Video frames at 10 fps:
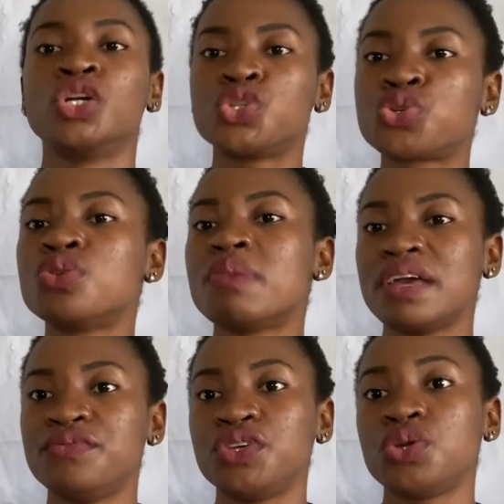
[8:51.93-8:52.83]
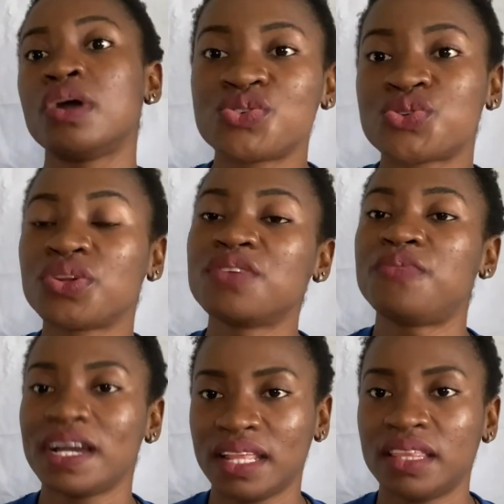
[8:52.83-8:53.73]
through my video through the
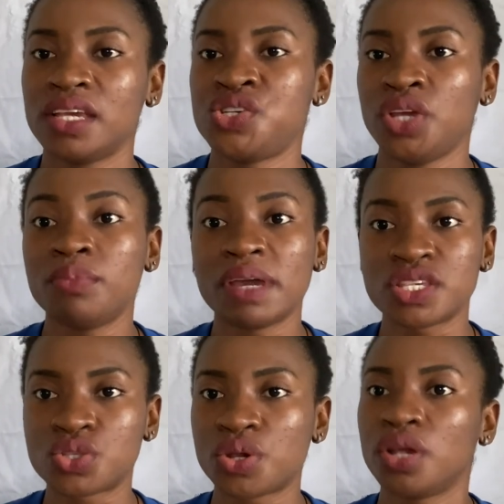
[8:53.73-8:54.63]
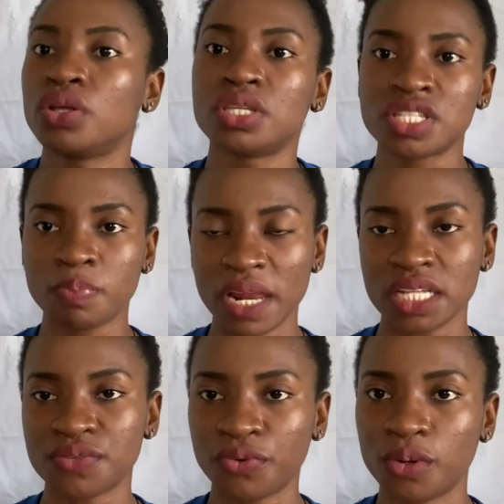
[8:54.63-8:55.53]
fact that i shared my story on this
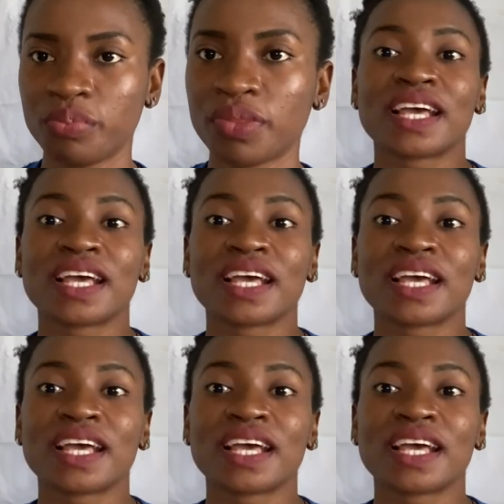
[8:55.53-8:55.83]
platform